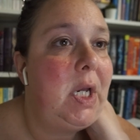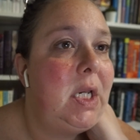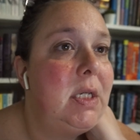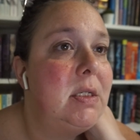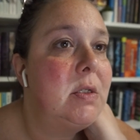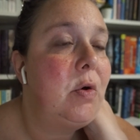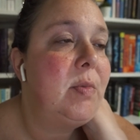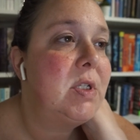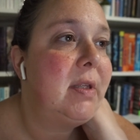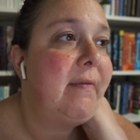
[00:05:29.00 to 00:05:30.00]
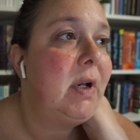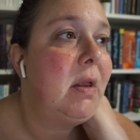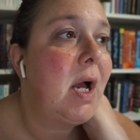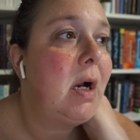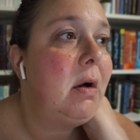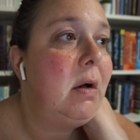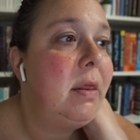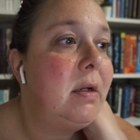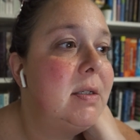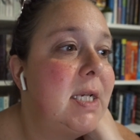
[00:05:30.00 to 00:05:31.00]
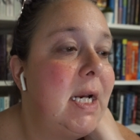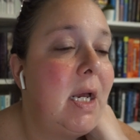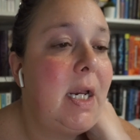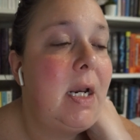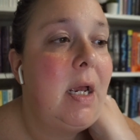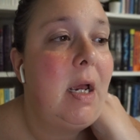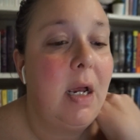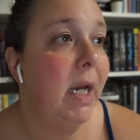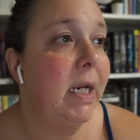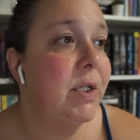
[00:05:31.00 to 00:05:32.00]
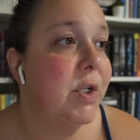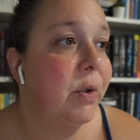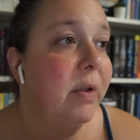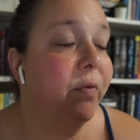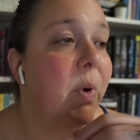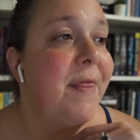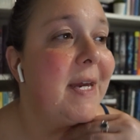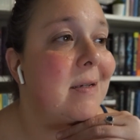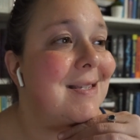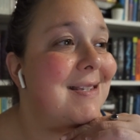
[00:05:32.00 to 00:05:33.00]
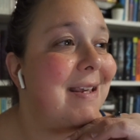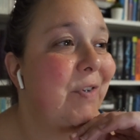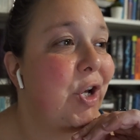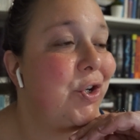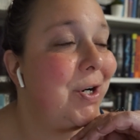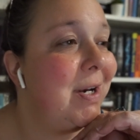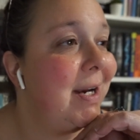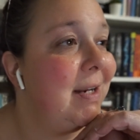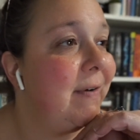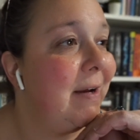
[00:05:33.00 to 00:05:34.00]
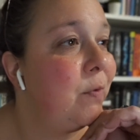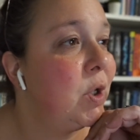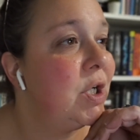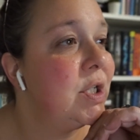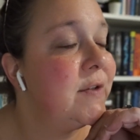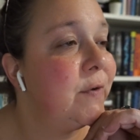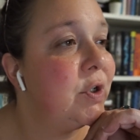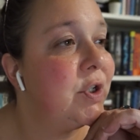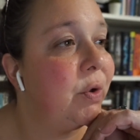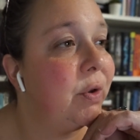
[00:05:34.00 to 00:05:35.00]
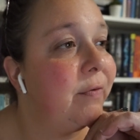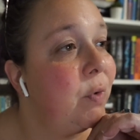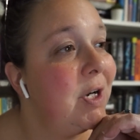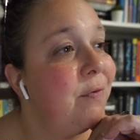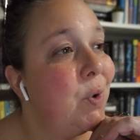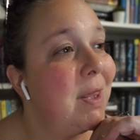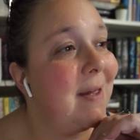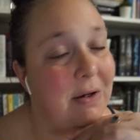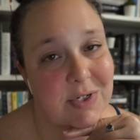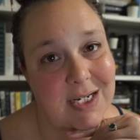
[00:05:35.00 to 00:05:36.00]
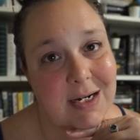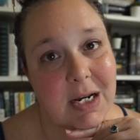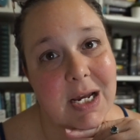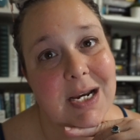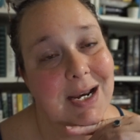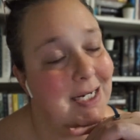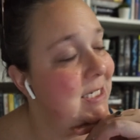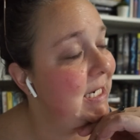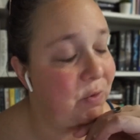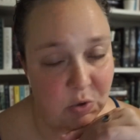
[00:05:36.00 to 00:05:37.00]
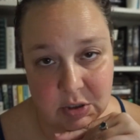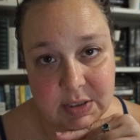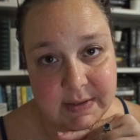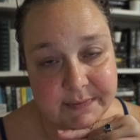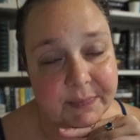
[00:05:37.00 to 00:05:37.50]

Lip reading: It is almost 11 o'clock on Thursday night. I got a total of 1,795 words for a total of 44,019 words.